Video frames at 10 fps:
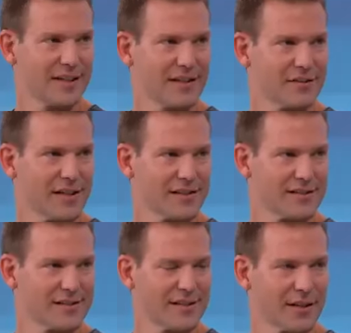getting the chance
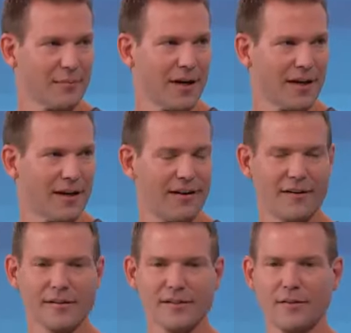to say goodbye to
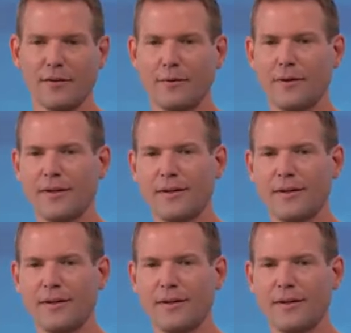Aaron, so.